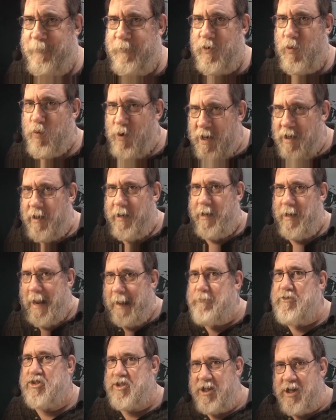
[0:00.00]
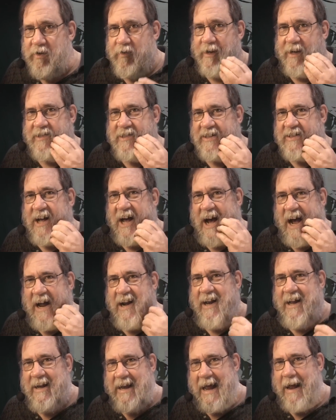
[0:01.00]
Really, I'm serious. It's
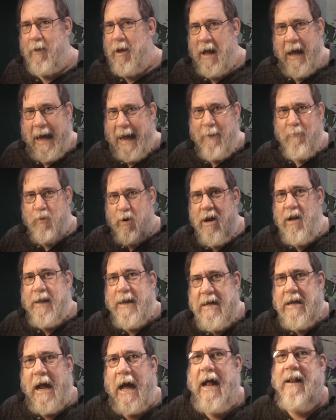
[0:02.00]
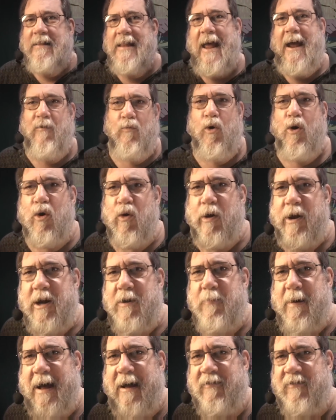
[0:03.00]
highly doubtful. I'm really not that
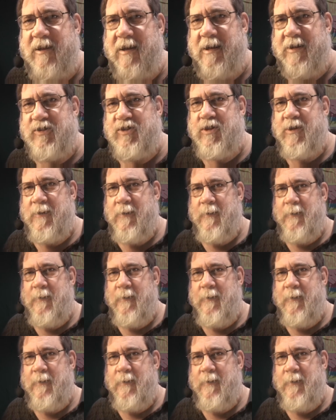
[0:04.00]
worried about this.